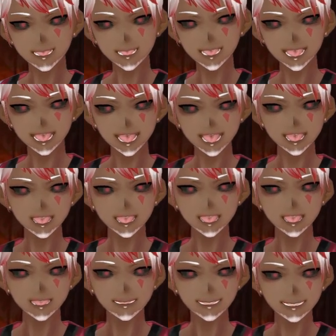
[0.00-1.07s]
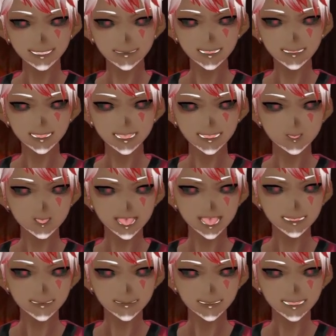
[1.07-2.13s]
um, as if it
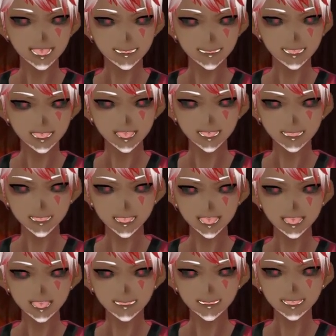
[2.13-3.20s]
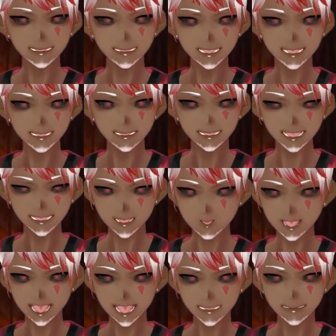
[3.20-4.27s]
was, like I said, mirroring my movements. It really
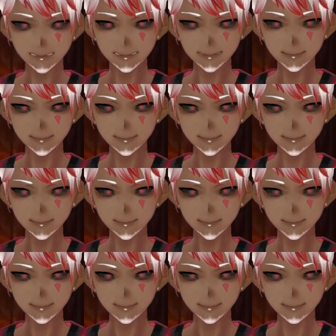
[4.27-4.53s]
was.